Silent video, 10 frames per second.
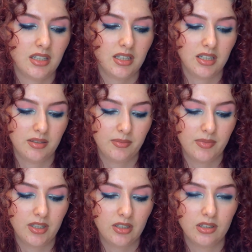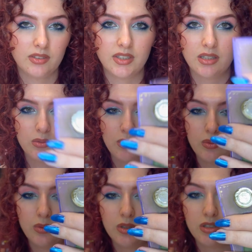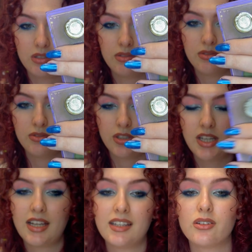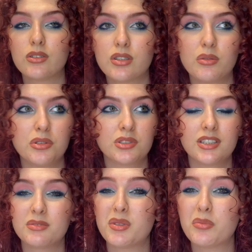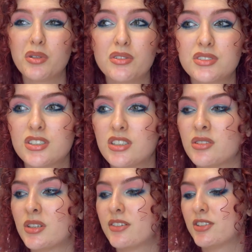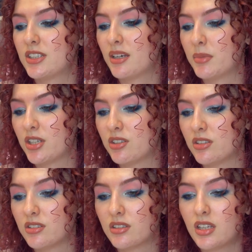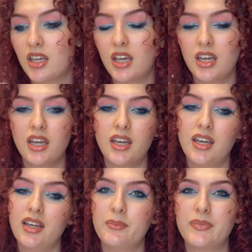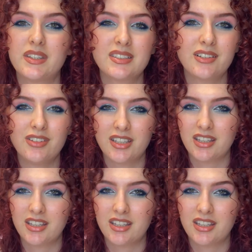a lot of that were for that, and also I would use it as my bronzer every time I could, stuff like